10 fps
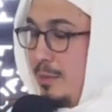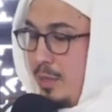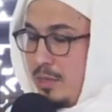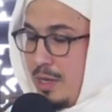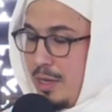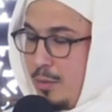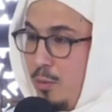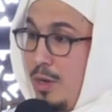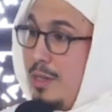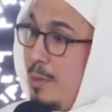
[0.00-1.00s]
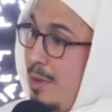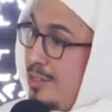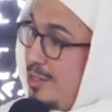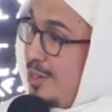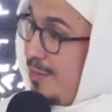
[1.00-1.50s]
They say, what did the
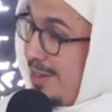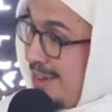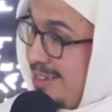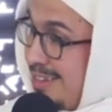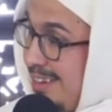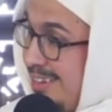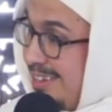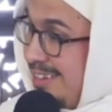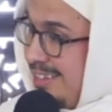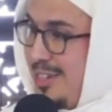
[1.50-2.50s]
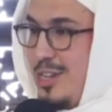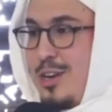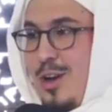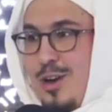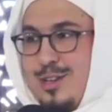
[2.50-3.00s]
Messenger of Allah say? Did he say,
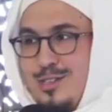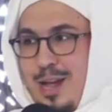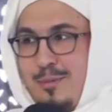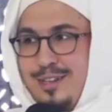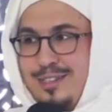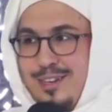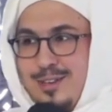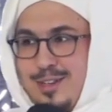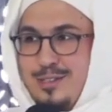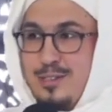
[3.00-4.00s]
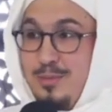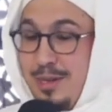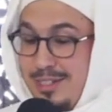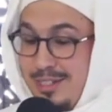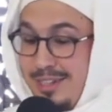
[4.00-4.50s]
no, stop right there, no, that's too
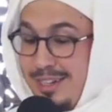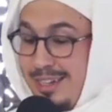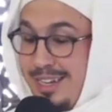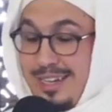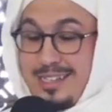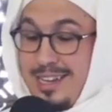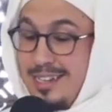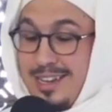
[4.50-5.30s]
much. He said,